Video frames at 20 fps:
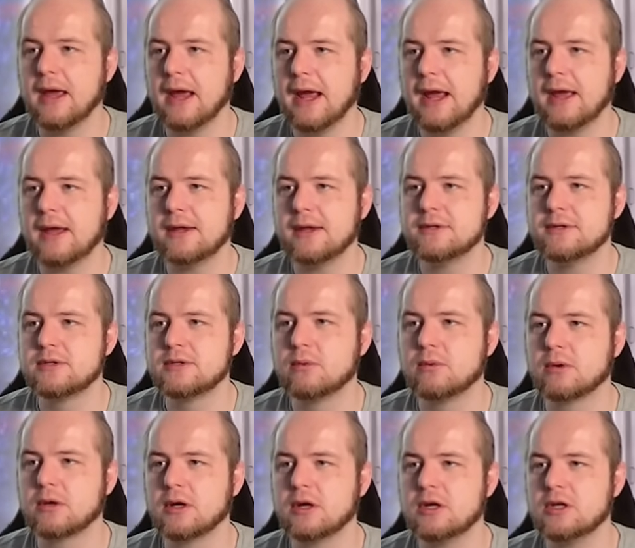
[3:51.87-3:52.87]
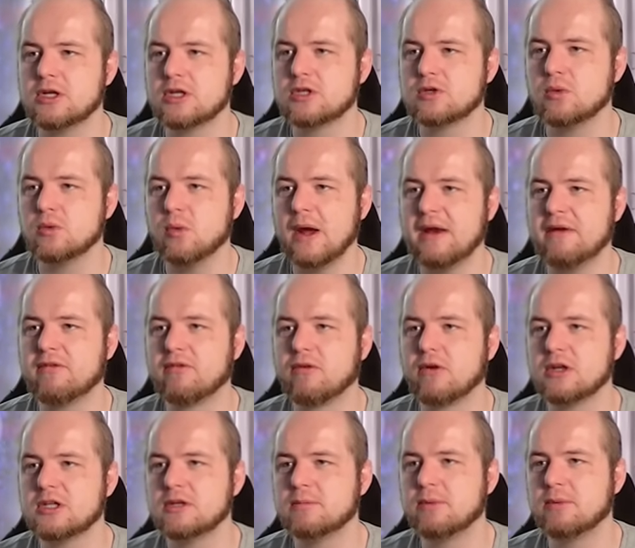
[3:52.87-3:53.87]
and we're gonna just wait
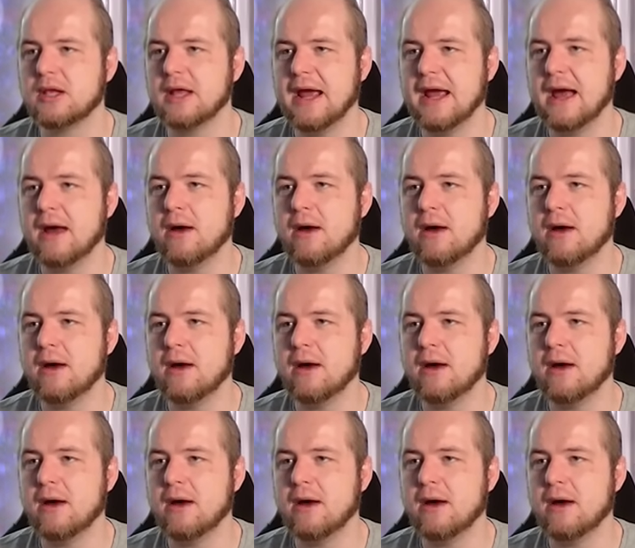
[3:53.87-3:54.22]
for it to play